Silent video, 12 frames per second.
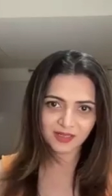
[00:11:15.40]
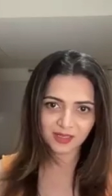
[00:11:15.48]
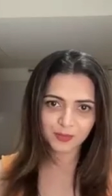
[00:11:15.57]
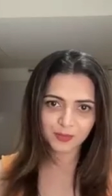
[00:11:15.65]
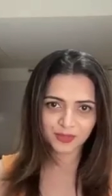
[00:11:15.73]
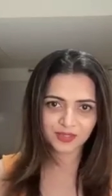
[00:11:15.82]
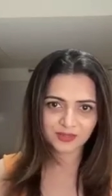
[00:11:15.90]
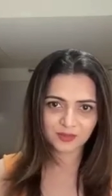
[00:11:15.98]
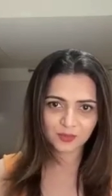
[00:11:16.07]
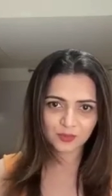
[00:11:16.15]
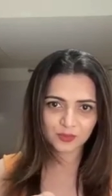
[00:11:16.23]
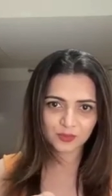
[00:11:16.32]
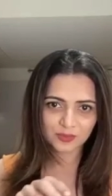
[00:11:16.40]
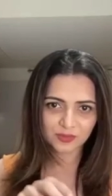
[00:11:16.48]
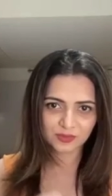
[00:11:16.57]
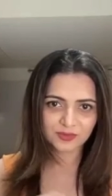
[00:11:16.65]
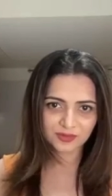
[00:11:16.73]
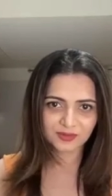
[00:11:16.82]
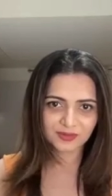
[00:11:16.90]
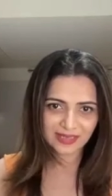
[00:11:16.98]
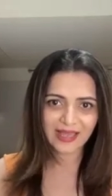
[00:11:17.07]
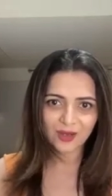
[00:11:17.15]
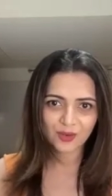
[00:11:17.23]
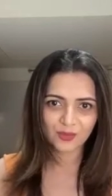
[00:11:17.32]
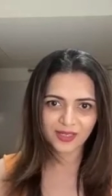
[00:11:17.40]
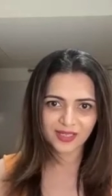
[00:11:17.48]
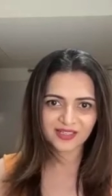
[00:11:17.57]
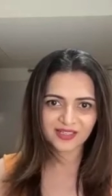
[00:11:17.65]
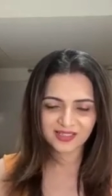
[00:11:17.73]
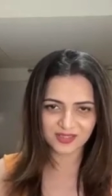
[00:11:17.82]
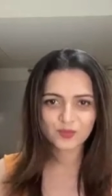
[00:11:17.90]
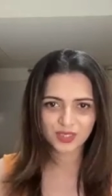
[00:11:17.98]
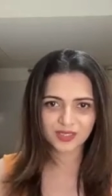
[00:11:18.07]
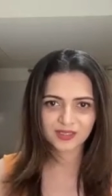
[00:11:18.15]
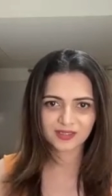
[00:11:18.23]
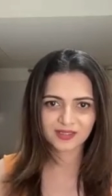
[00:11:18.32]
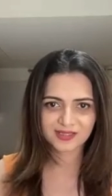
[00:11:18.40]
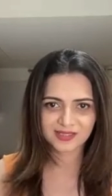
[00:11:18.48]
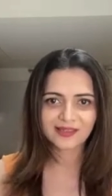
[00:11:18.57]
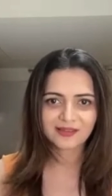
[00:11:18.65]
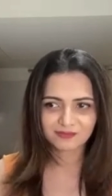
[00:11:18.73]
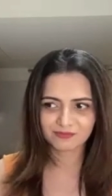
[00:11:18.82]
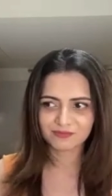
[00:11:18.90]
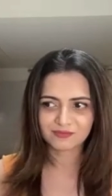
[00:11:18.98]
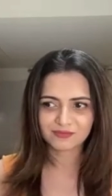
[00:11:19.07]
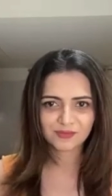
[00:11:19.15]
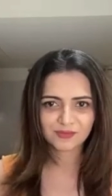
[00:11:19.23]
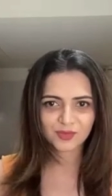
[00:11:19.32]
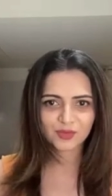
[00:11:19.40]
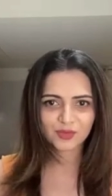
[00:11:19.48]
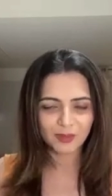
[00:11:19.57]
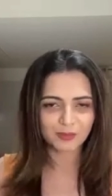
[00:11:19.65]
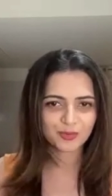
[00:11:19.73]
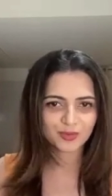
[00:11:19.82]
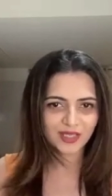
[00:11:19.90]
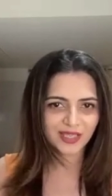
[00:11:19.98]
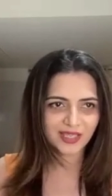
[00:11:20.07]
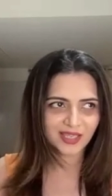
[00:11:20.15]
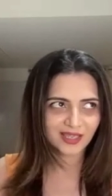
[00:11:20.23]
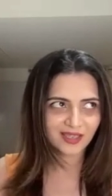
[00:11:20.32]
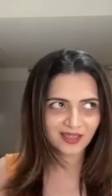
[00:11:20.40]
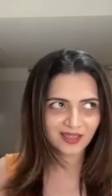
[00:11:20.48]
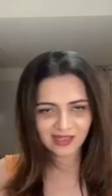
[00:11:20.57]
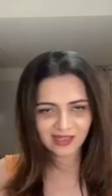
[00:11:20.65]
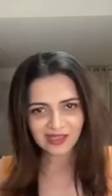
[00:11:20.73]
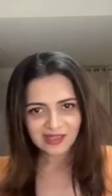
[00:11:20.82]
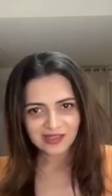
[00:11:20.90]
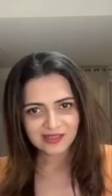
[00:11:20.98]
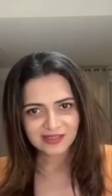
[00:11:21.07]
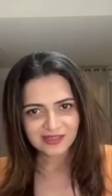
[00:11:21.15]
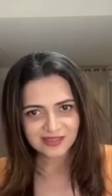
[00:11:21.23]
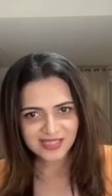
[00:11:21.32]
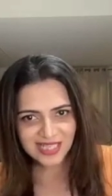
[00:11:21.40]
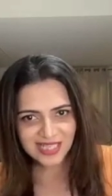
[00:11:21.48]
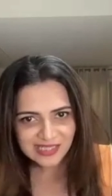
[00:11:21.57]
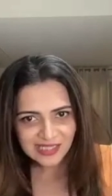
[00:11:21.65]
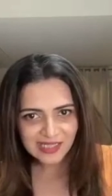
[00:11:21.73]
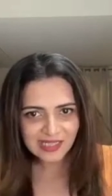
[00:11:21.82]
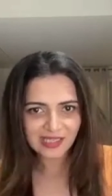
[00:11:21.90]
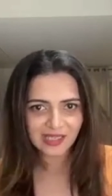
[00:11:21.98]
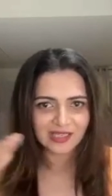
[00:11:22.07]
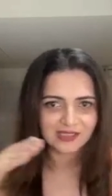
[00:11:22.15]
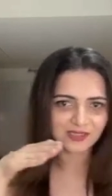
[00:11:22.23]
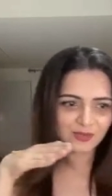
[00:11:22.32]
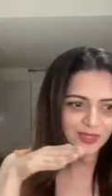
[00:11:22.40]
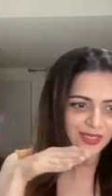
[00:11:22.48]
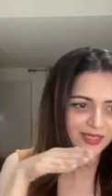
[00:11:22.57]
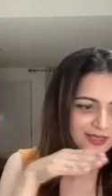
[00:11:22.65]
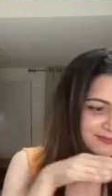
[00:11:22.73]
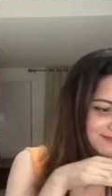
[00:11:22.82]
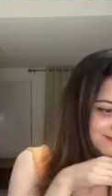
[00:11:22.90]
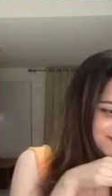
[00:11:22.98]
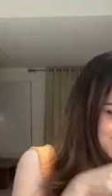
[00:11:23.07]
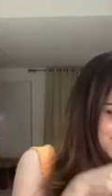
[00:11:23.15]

I can't put it now, and it doesn't work. It's like you can't put a CD into a